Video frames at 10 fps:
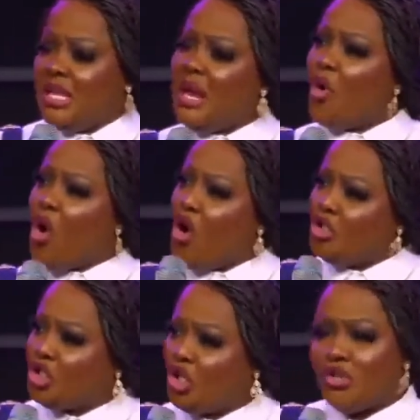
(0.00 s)
Then I'm
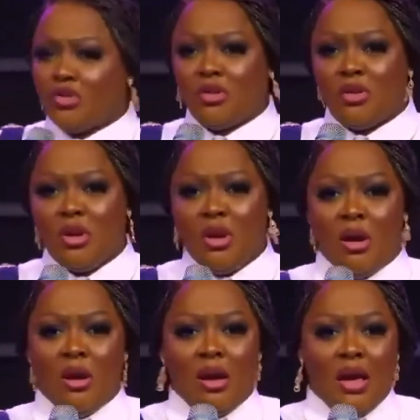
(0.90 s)
conscious
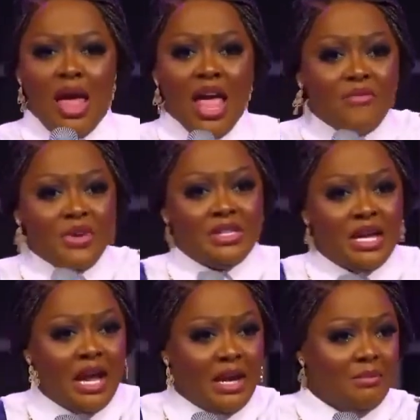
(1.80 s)
every
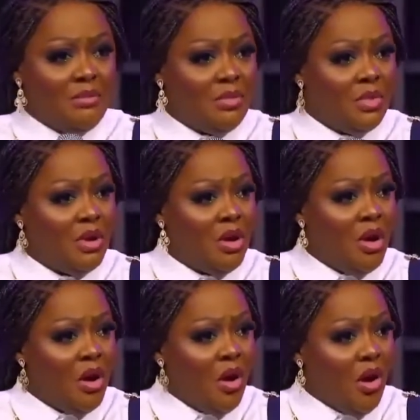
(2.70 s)
time
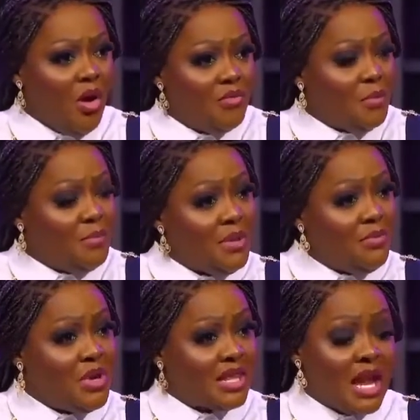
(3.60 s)
of the
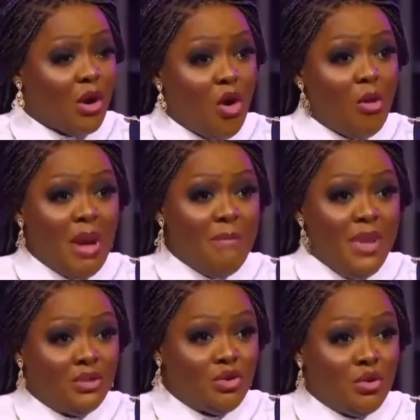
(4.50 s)
people that I call my
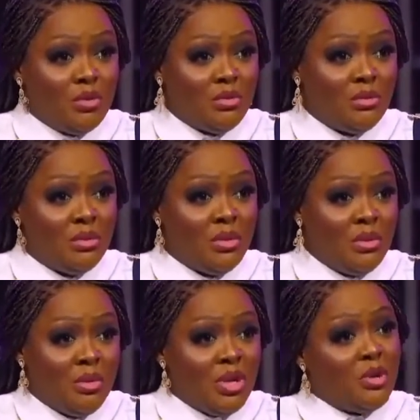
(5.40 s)
mentor.
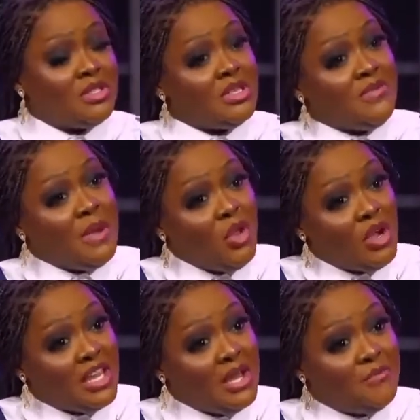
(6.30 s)
Because if I'm
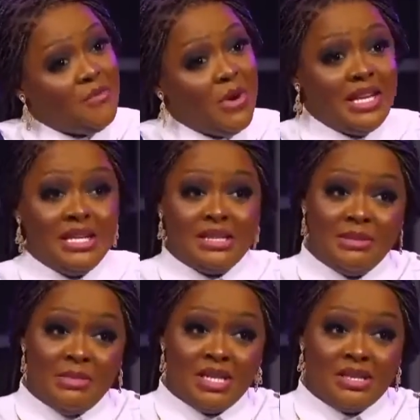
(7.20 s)
not careful
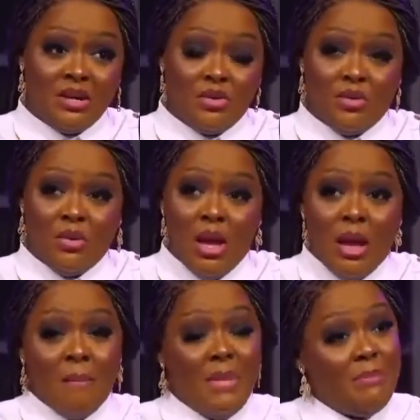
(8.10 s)
editing my circle,
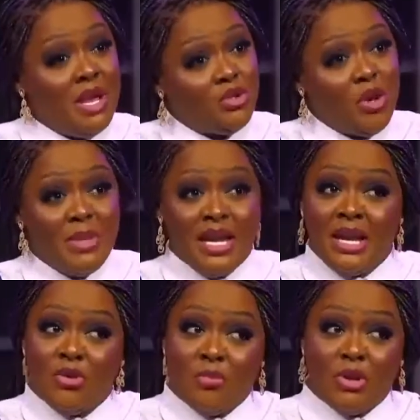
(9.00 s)
my mentor may
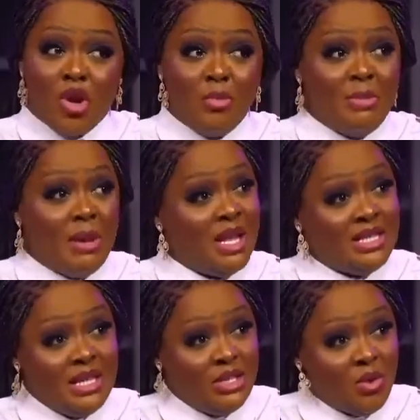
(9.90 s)
end up becoming my
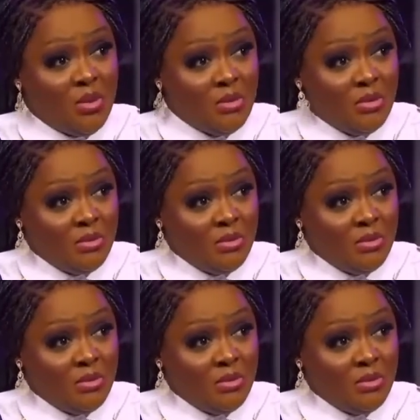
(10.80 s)
metalator.